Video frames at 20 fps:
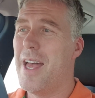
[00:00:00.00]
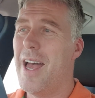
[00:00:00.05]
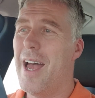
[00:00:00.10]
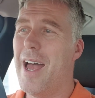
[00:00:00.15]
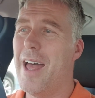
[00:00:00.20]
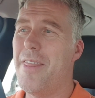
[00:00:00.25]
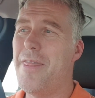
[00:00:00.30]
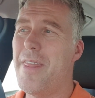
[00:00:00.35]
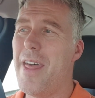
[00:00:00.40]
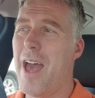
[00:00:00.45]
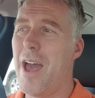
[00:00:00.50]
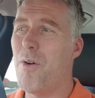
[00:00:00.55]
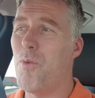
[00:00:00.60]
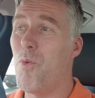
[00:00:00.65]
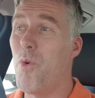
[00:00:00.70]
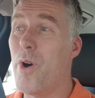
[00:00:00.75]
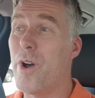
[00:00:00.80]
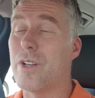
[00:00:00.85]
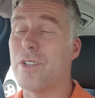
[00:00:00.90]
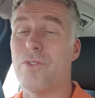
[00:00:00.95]
And that
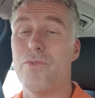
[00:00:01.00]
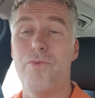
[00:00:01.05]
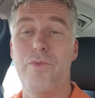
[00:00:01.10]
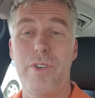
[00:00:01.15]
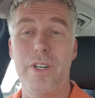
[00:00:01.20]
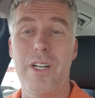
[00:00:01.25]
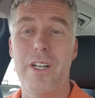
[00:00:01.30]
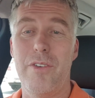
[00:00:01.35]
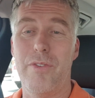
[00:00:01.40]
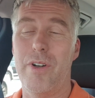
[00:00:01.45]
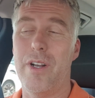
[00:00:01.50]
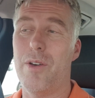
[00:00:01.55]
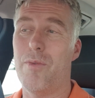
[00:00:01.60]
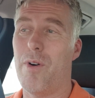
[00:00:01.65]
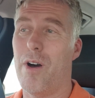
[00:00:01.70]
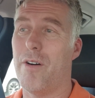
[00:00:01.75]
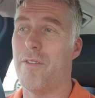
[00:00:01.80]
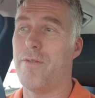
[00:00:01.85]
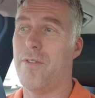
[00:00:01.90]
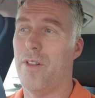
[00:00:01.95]
works really, really
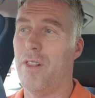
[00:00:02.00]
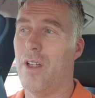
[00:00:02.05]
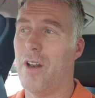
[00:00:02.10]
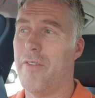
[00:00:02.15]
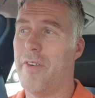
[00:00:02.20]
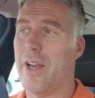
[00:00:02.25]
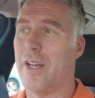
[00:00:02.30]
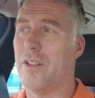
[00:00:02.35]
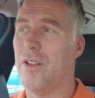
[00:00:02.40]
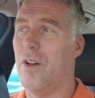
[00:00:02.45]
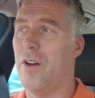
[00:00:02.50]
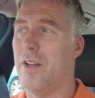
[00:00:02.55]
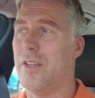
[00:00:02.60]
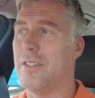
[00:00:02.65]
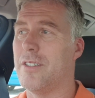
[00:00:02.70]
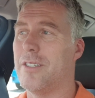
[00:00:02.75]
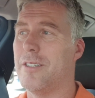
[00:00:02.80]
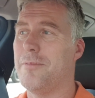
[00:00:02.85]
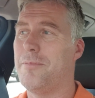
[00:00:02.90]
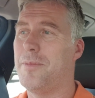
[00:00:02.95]
well for a lot of our
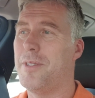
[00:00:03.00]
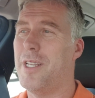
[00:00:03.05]
clients.